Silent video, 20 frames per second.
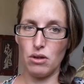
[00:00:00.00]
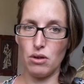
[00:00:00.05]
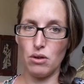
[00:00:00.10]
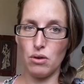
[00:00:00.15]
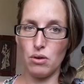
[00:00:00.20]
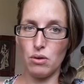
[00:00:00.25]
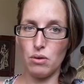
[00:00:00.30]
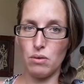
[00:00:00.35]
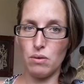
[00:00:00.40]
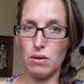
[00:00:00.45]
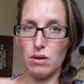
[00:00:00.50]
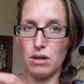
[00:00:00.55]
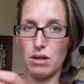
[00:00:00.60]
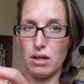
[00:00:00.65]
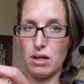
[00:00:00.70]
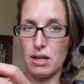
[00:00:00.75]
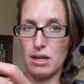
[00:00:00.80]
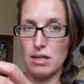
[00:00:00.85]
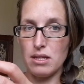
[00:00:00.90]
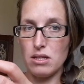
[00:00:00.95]
You
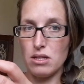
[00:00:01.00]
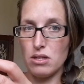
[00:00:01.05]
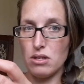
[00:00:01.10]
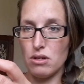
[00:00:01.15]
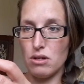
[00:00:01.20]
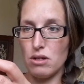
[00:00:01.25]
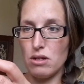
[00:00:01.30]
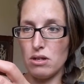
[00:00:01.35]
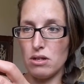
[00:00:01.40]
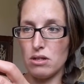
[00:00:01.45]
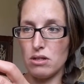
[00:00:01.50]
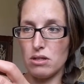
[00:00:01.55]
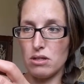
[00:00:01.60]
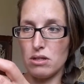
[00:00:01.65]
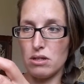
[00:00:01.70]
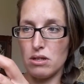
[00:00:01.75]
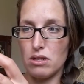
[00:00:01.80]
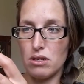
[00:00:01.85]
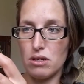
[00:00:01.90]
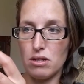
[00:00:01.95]
insert
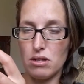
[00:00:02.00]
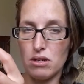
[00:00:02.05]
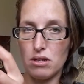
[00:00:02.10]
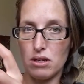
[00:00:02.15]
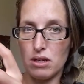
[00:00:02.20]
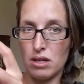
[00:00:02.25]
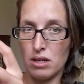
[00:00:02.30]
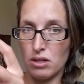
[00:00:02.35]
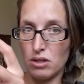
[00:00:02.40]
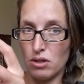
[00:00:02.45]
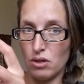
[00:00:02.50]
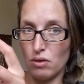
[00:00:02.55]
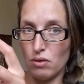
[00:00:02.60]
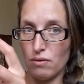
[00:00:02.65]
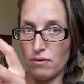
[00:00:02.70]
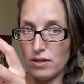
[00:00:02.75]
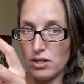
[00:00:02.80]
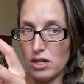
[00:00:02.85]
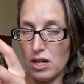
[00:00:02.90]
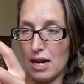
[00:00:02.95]
into
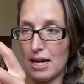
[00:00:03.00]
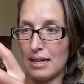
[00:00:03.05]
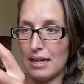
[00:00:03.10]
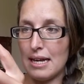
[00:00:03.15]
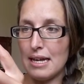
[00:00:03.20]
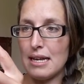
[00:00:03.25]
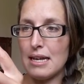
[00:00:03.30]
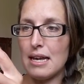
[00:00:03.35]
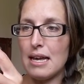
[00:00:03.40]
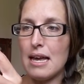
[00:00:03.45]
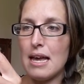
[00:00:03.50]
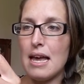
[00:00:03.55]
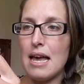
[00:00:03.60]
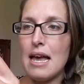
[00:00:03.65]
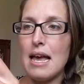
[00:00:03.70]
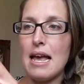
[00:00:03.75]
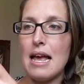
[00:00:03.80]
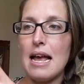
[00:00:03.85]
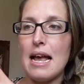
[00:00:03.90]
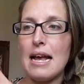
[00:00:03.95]
your vagina,
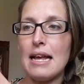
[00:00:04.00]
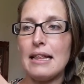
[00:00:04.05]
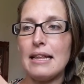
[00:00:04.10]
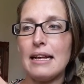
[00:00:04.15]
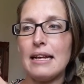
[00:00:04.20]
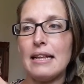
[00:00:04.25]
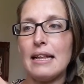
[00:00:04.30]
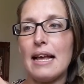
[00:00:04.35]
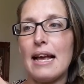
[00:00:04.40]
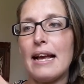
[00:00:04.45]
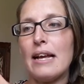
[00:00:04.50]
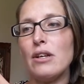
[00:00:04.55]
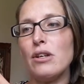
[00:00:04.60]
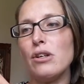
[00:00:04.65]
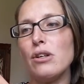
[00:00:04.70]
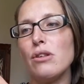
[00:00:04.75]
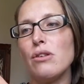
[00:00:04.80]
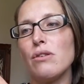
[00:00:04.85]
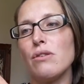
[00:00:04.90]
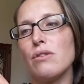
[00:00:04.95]
and then
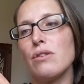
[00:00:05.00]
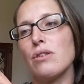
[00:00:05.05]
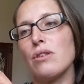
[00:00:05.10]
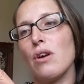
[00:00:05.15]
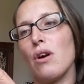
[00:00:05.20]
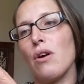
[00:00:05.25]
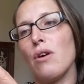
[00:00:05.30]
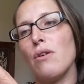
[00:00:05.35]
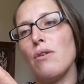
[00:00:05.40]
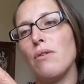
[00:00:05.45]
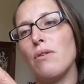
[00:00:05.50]
as you do so,